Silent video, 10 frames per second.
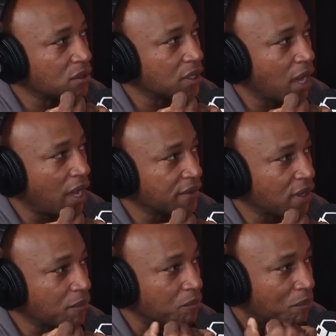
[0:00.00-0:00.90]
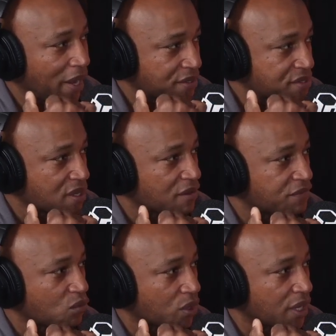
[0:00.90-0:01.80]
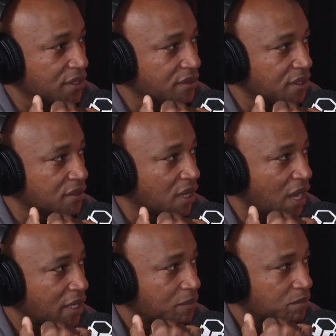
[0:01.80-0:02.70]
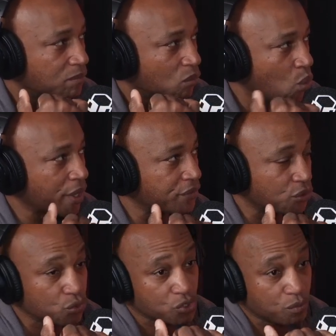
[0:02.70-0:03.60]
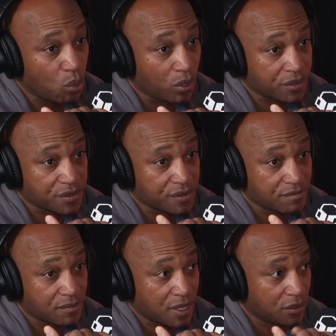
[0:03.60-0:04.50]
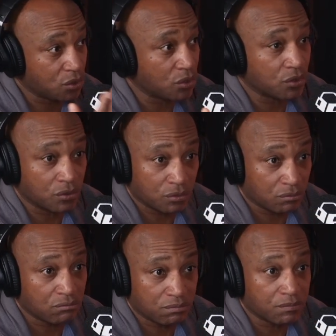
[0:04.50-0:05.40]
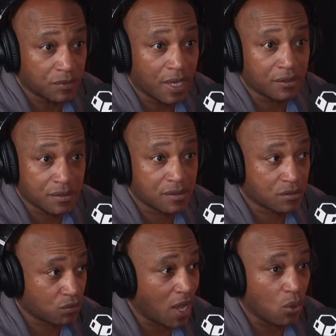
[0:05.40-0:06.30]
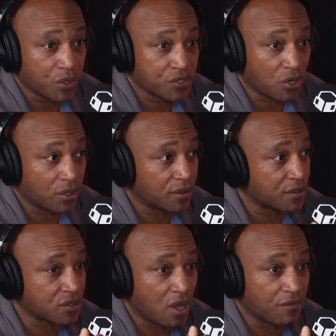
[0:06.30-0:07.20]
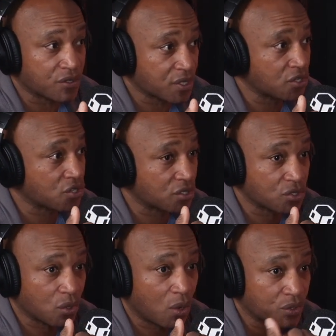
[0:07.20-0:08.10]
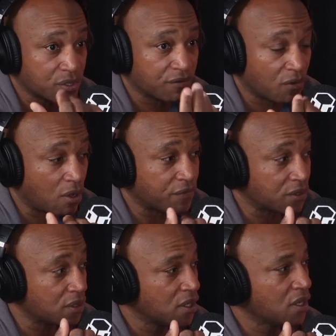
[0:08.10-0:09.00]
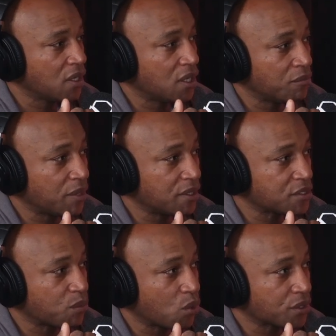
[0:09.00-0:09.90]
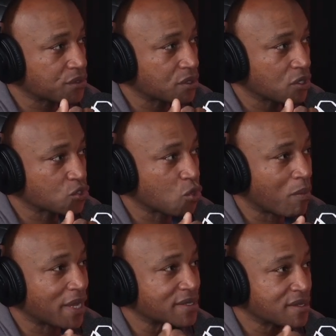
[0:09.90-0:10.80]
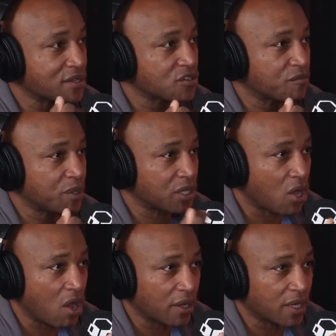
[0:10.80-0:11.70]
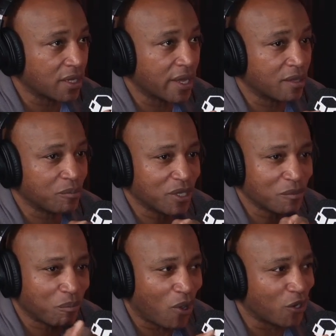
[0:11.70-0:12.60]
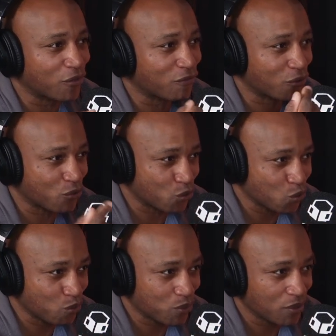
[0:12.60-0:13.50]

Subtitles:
I myself, what I did, I went through sports, and that's how we started this conversation. So I was involved in many sports. So my sense of belonging and being part of a group